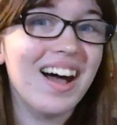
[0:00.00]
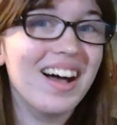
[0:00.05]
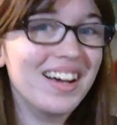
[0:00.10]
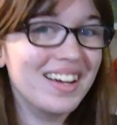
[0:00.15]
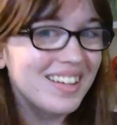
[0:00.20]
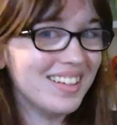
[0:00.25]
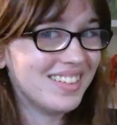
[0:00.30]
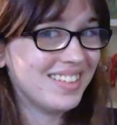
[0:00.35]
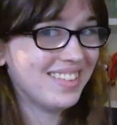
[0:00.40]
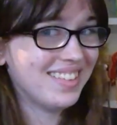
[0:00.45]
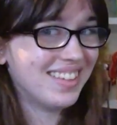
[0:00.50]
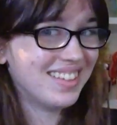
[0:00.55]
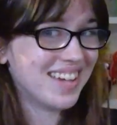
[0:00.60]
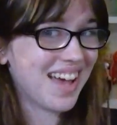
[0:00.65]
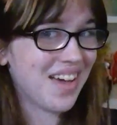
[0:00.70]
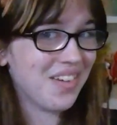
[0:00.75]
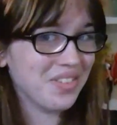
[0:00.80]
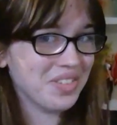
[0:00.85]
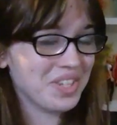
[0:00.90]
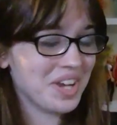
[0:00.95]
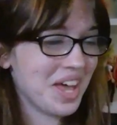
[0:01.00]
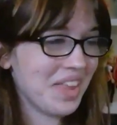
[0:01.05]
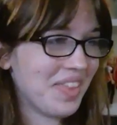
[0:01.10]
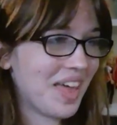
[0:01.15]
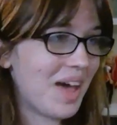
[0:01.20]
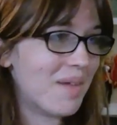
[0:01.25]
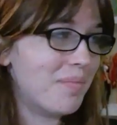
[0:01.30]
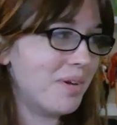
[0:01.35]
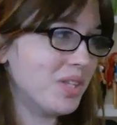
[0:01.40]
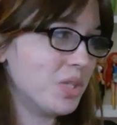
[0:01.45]
uh, the title's not
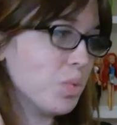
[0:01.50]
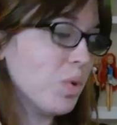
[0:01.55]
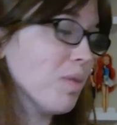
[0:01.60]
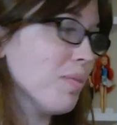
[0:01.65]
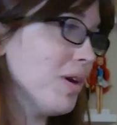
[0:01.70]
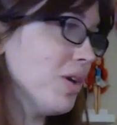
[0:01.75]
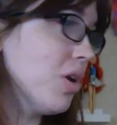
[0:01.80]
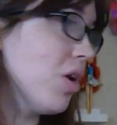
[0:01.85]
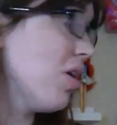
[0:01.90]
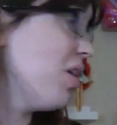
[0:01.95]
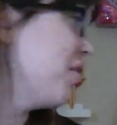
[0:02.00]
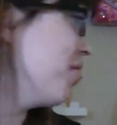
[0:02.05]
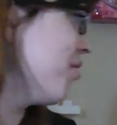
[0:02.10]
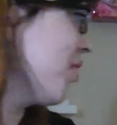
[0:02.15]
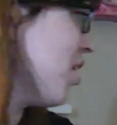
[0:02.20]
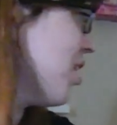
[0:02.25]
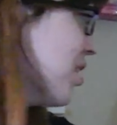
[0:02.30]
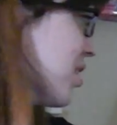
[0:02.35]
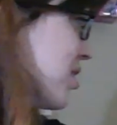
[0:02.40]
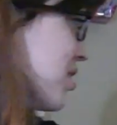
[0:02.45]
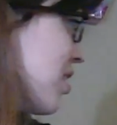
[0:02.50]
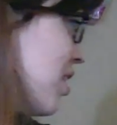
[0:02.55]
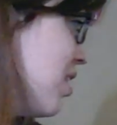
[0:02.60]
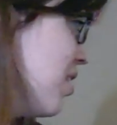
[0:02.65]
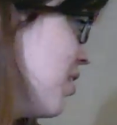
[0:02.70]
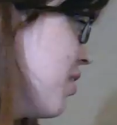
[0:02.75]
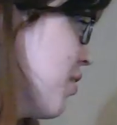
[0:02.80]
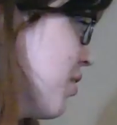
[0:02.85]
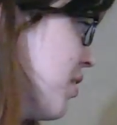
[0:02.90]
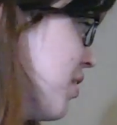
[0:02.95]
that, but it's one of my doll hunt vlogs.
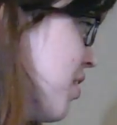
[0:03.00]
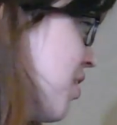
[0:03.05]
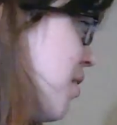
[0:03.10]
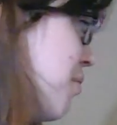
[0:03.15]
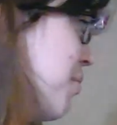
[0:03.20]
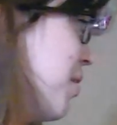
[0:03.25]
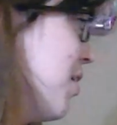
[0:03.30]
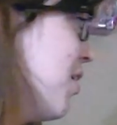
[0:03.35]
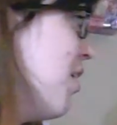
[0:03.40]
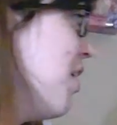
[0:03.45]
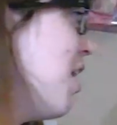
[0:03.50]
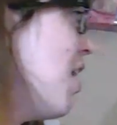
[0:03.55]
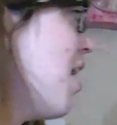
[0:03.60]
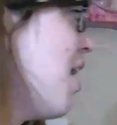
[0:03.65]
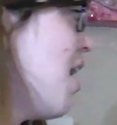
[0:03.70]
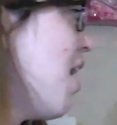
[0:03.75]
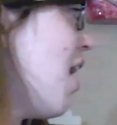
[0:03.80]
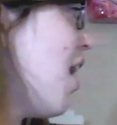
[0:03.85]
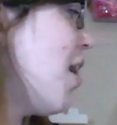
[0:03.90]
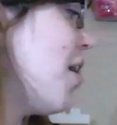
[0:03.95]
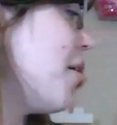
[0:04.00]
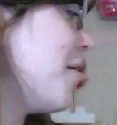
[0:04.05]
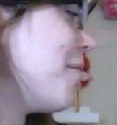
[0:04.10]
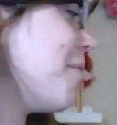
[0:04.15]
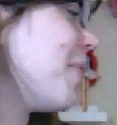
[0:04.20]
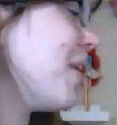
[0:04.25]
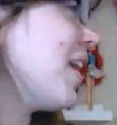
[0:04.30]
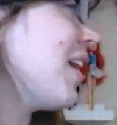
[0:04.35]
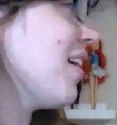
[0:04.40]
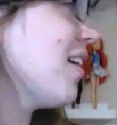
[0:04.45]
Uh, they're in the thumbnail.
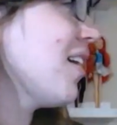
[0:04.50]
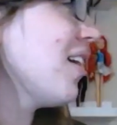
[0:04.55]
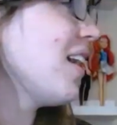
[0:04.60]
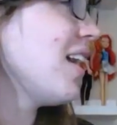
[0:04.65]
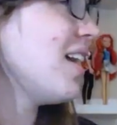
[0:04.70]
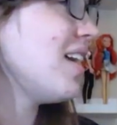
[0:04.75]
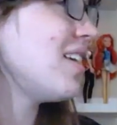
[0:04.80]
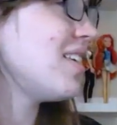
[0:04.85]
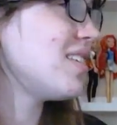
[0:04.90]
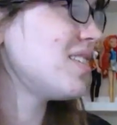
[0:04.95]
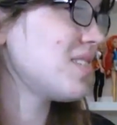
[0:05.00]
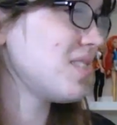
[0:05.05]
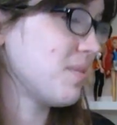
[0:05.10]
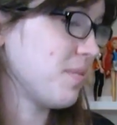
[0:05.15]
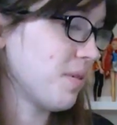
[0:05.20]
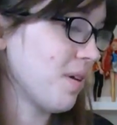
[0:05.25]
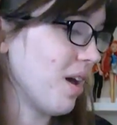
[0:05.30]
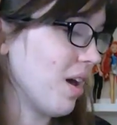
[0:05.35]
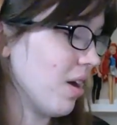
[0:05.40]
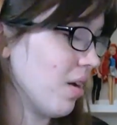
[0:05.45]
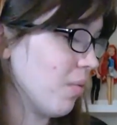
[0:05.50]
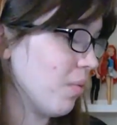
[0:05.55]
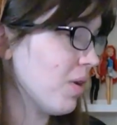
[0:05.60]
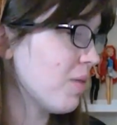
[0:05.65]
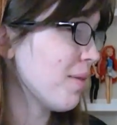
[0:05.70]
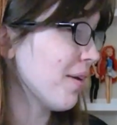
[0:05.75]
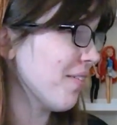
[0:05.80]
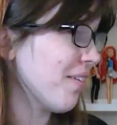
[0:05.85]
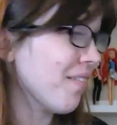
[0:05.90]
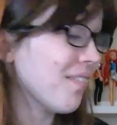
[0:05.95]
Um, here is uh, one
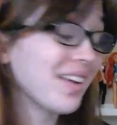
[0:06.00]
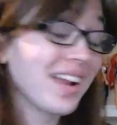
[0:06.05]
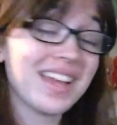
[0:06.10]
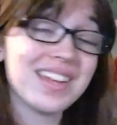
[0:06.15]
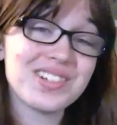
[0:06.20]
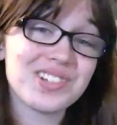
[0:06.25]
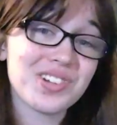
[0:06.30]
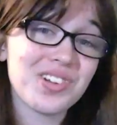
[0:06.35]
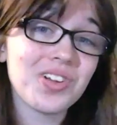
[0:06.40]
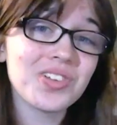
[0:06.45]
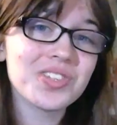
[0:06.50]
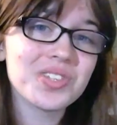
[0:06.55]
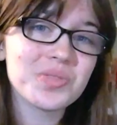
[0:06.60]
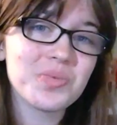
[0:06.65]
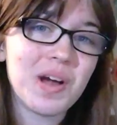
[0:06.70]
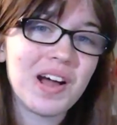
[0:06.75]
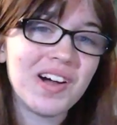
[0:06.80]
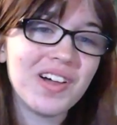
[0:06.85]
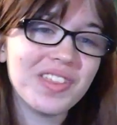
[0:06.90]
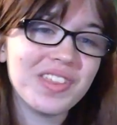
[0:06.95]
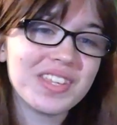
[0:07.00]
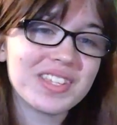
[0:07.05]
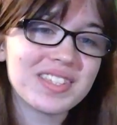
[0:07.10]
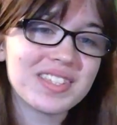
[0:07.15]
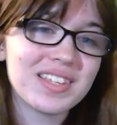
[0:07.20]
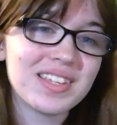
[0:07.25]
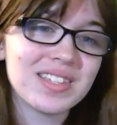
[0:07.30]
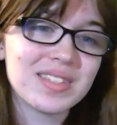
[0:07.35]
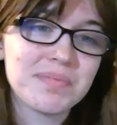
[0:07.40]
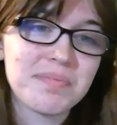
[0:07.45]
of my favorite Aisha dolls as well. This
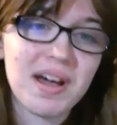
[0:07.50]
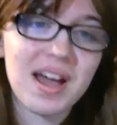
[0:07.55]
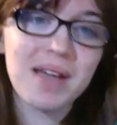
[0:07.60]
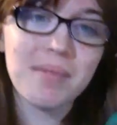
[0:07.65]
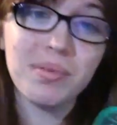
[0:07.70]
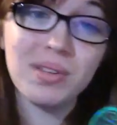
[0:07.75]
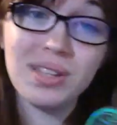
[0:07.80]
is my